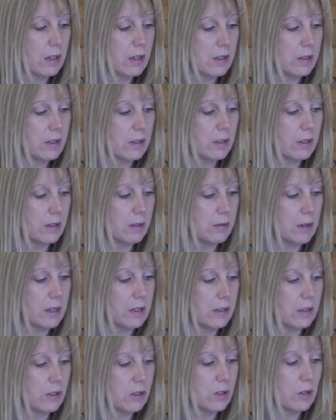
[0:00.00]
It's an
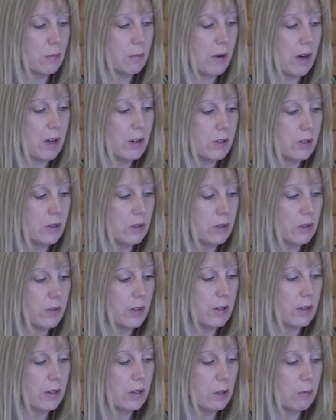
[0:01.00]
additional module
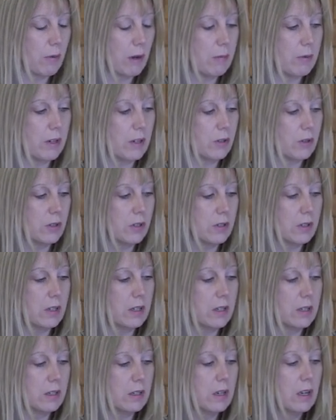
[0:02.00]
that you may be interested
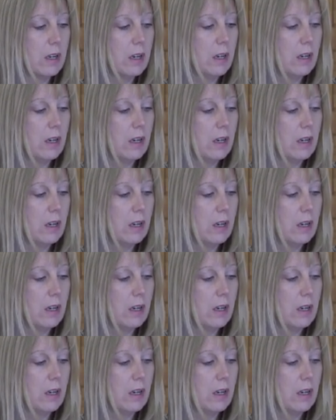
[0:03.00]
in